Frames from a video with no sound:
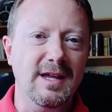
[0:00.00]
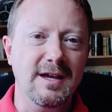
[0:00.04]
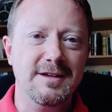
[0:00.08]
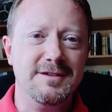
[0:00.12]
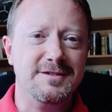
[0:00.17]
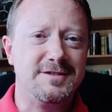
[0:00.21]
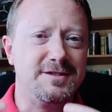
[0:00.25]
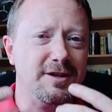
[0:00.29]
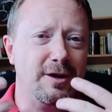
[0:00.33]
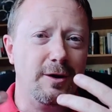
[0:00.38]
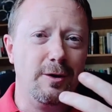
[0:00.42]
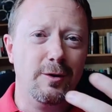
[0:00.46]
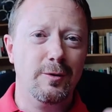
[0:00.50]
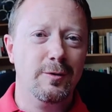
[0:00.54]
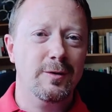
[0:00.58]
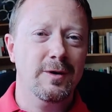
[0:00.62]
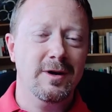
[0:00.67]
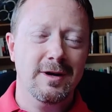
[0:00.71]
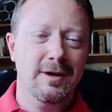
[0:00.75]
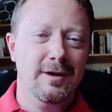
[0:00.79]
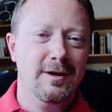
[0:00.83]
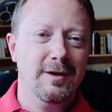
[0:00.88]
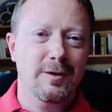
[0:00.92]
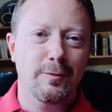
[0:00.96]
And
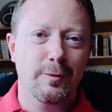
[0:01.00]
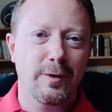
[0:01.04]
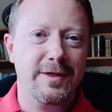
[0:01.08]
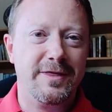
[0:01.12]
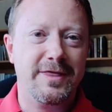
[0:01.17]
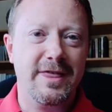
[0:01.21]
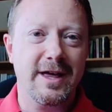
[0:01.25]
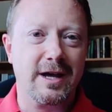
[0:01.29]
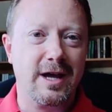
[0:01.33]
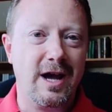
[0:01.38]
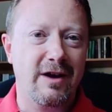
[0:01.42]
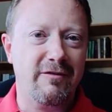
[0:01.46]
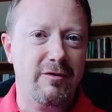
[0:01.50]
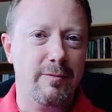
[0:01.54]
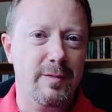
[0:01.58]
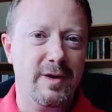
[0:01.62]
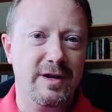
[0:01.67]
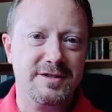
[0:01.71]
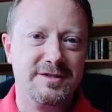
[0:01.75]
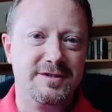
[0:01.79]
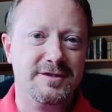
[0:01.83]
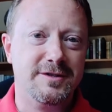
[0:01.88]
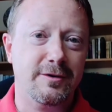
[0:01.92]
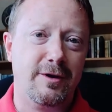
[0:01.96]
so with the
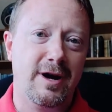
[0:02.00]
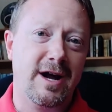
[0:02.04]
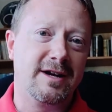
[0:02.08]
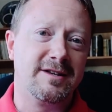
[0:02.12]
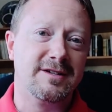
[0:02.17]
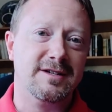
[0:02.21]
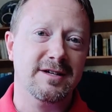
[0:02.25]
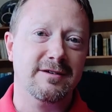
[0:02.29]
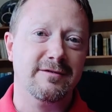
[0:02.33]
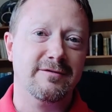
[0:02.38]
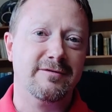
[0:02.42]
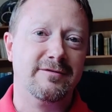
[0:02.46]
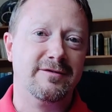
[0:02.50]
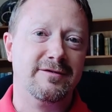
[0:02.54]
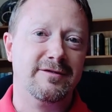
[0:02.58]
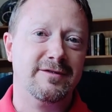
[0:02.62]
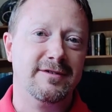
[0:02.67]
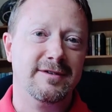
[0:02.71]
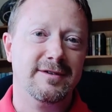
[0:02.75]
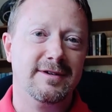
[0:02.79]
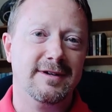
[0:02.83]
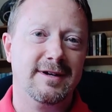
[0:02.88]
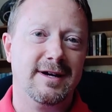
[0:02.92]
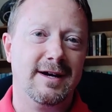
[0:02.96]
government's
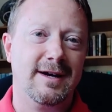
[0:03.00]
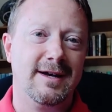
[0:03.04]
directive,